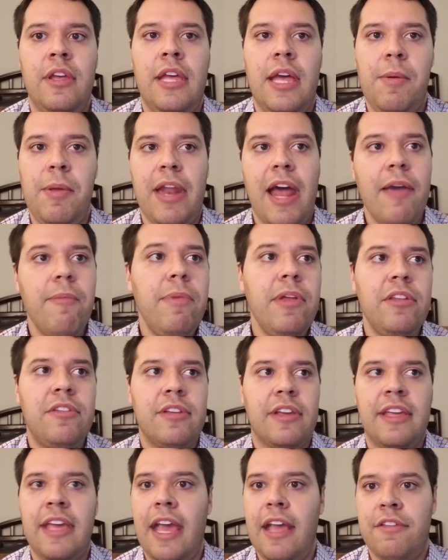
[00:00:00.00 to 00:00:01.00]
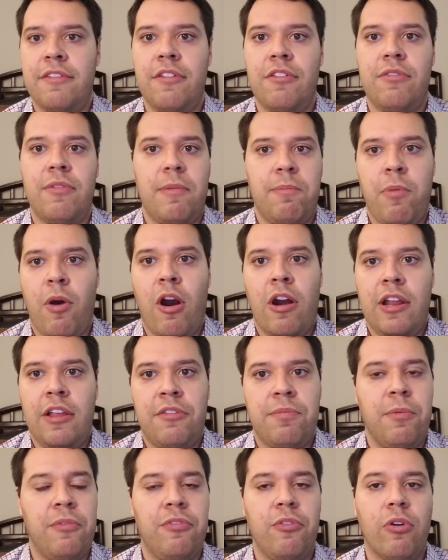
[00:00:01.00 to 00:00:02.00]
I mean, I've been to parties
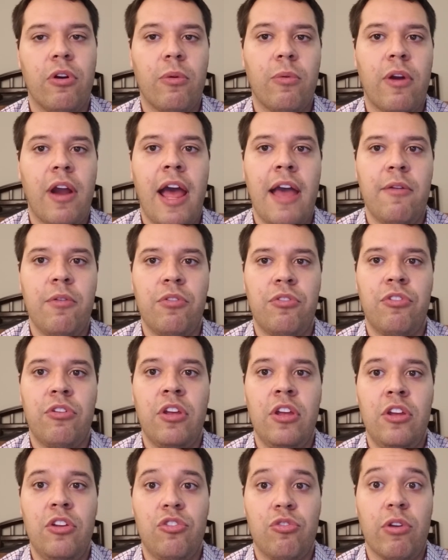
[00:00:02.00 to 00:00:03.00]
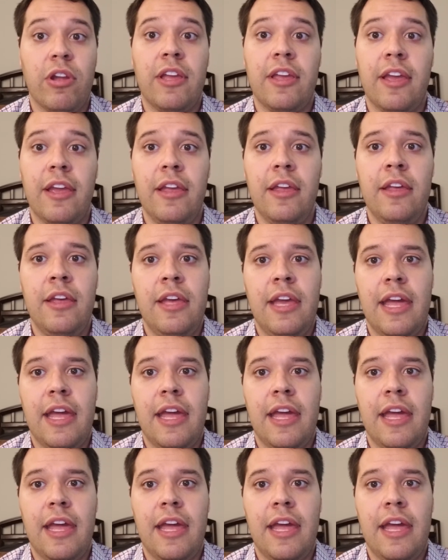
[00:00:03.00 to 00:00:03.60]
before where I was drinking,